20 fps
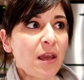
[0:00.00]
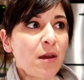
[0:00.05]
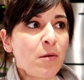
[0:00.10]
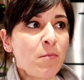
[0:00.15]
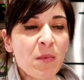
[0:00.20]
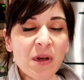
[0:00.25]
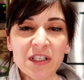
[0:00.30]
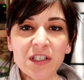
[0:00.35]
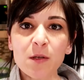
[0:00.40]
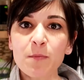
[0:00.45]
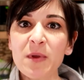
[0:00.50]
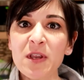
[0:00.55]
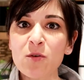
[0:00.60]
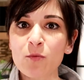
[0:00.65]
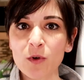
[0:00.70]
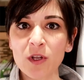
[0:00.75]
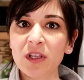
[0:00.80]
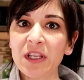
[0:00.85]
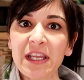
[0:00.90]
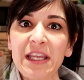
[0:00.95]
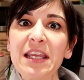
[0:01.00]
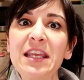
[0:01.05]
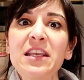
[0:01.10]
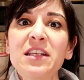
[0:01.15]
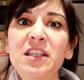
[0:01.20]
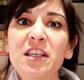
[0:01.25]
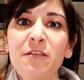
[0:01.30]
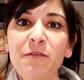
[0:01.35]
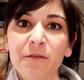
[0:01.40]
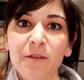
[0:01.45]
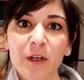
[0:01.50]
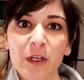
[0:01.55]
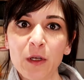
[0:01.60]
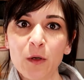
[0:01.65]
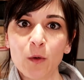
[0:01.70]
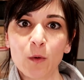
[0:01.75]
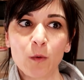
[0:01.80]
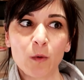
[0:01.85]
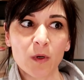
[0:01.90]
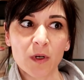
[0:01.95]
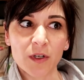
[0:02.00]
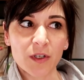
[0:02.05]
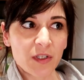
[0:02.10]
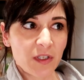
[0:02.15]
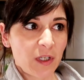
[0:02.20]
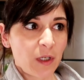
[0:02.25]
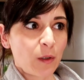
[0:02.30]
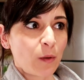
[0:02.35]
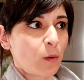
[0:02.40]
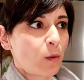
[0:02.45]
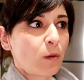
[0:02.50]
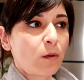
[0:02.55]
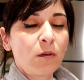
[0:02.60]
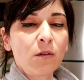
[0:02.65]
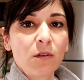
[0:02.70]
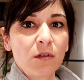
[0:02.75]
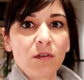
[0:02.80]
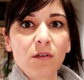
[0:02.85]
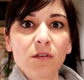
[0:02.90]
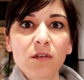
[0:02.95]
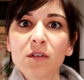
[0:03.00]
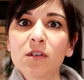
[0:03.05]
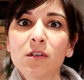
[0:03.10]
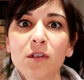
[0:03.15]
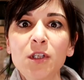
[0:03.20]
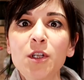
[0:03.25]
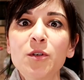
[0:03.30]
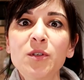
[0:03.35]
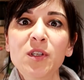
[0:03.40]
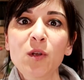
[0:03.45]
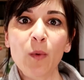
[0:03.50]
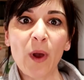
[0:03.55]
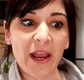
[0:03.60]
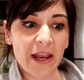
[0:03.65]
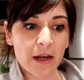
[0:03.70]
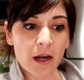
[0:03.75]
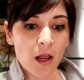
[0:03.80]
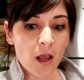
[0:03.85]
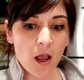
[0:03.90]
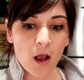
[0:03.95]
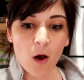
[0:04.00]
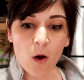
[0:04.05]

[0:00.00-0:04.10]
It must have been really easy for you to lose the weight?